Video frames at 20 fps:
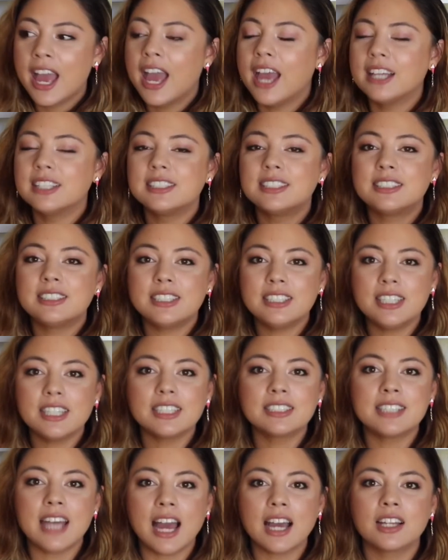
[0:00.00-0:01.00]
and see
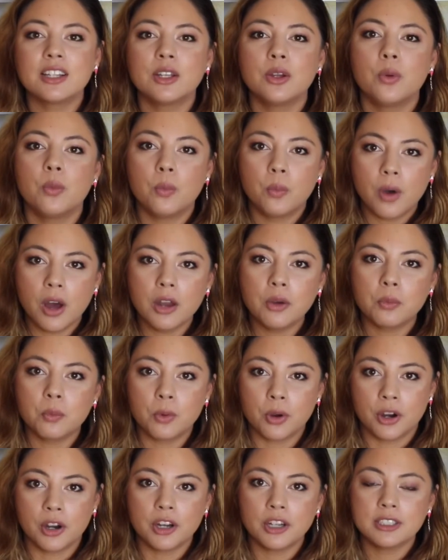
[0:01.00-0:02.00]
exactly what
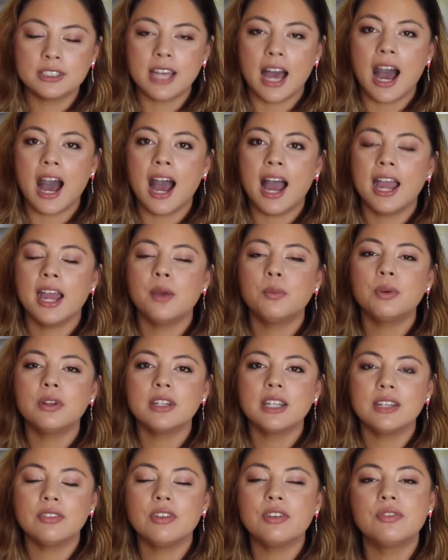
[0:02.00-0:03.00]
works, I will
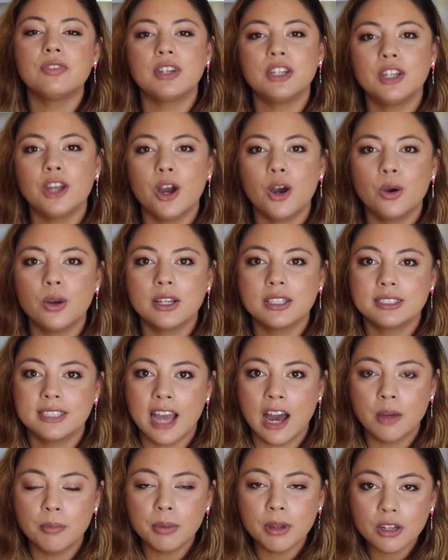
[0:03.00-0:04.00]
leave a video
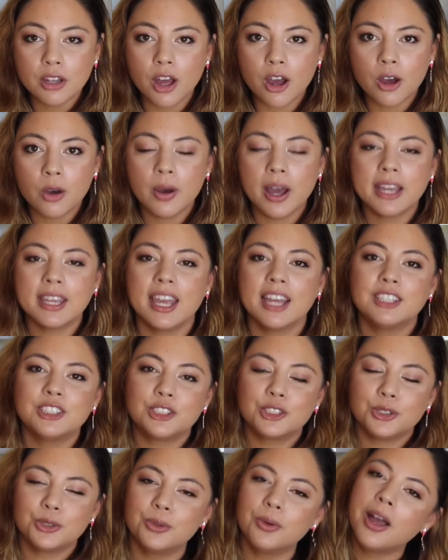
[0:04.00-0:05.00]
down below, again,
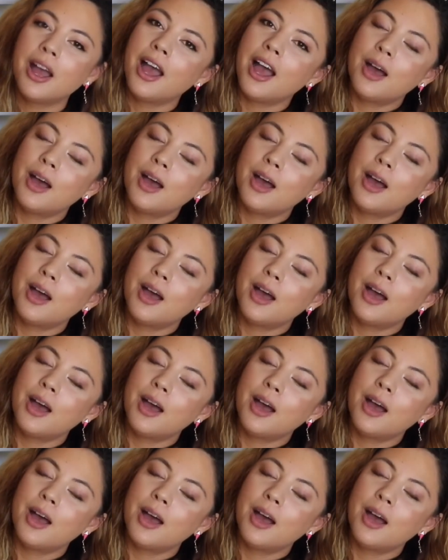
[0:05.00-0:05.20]
to